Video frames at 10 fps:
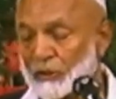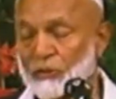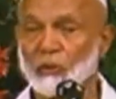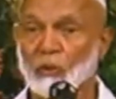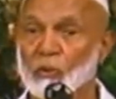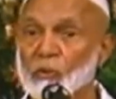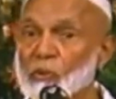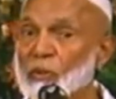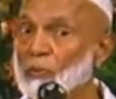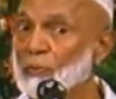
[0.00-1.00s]

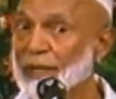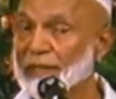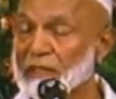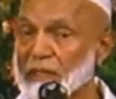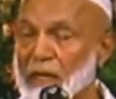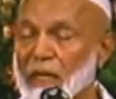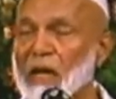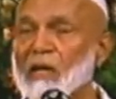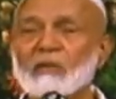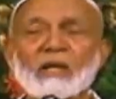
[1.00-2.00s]
So, we understand
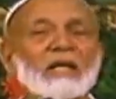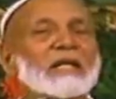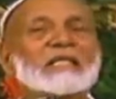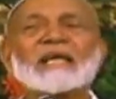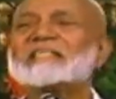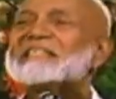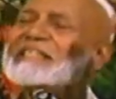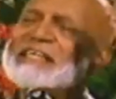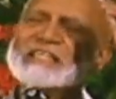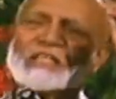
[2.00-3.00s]
now that
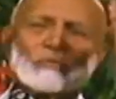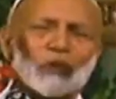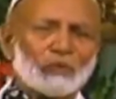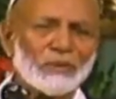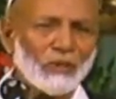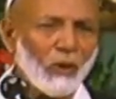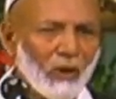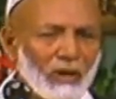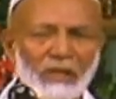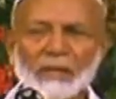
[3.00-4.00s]
Jesus was with
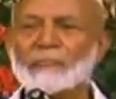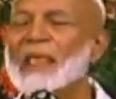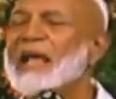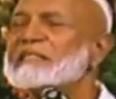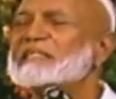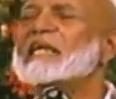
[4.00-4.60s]
God, and